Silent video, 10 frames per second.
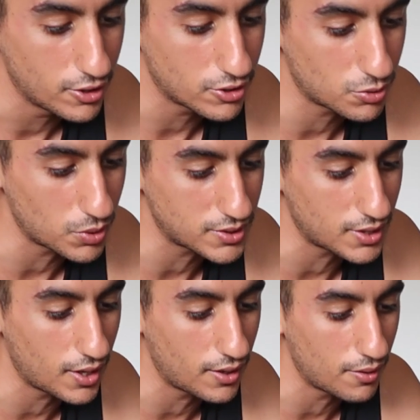just twist
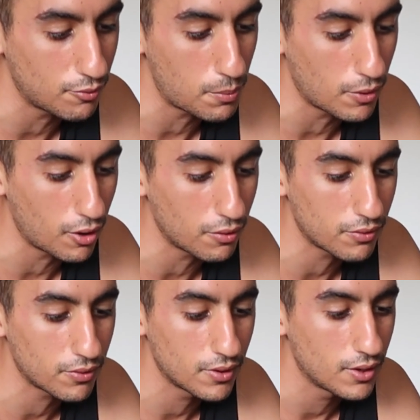it and then rip it off.
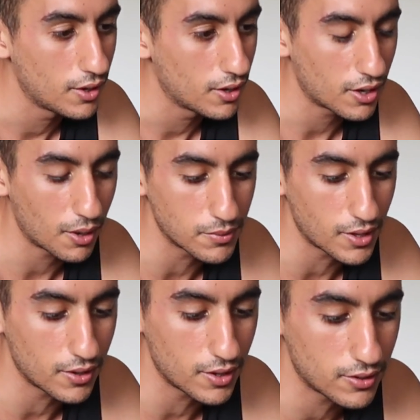Comes
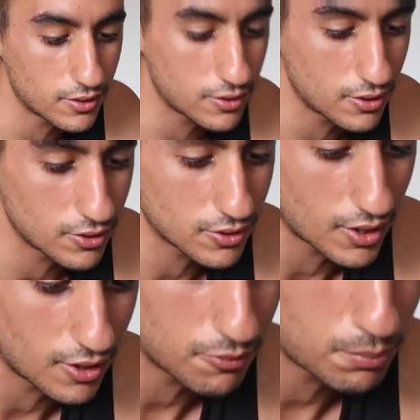like this, just
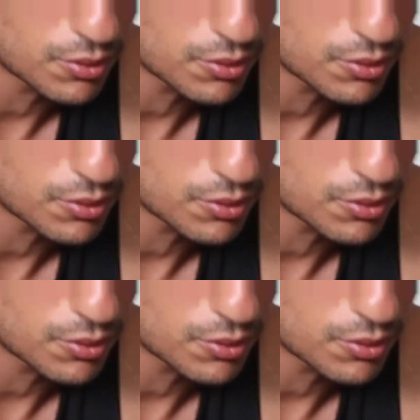kind of